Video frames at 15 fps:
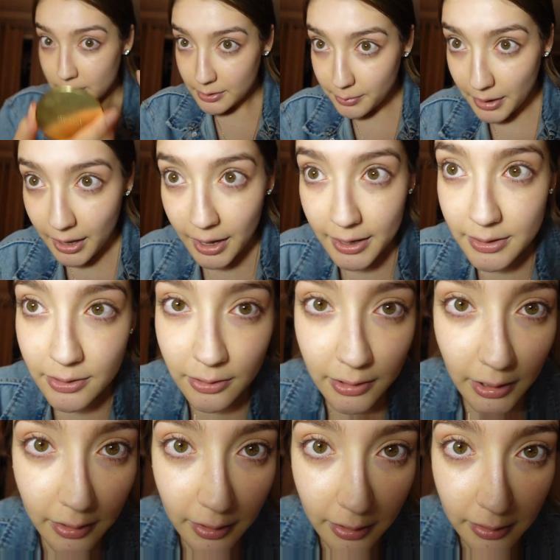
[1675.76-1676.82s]
so my eyes look
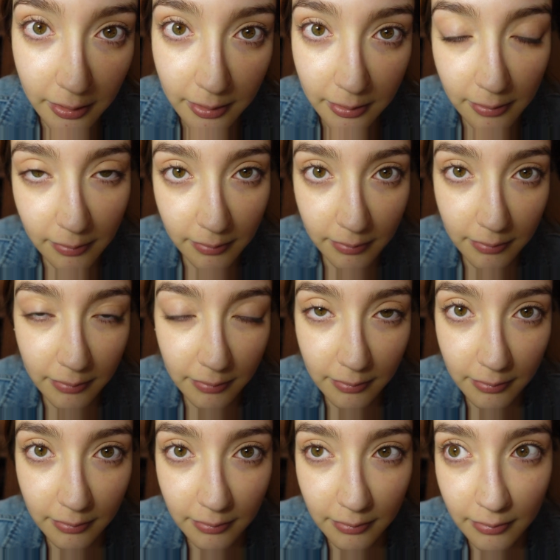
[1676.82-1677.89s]
like this.
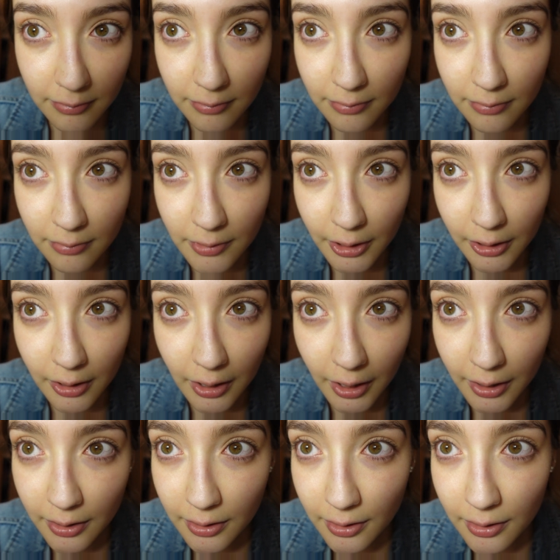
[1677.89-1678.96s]
They're
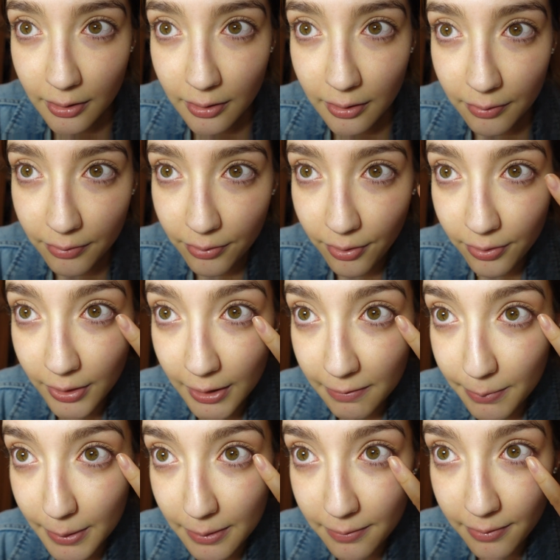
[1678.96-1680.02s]
kind of, they've
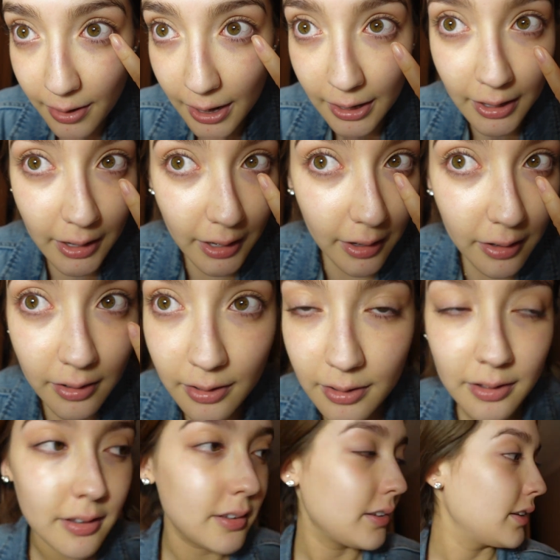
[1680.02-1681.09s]
been veiny. It says
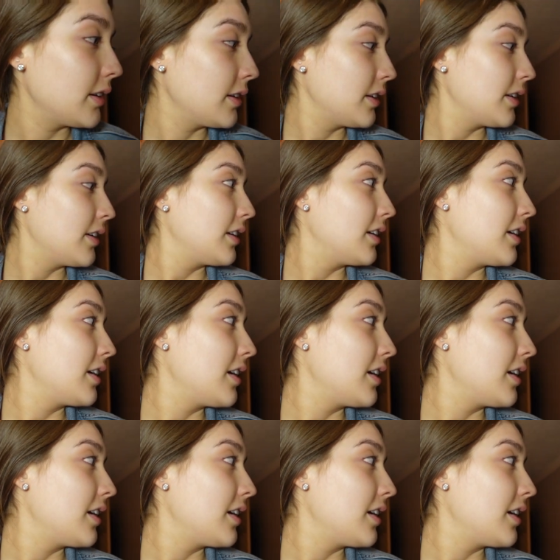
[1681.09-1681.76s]
remove contact lenses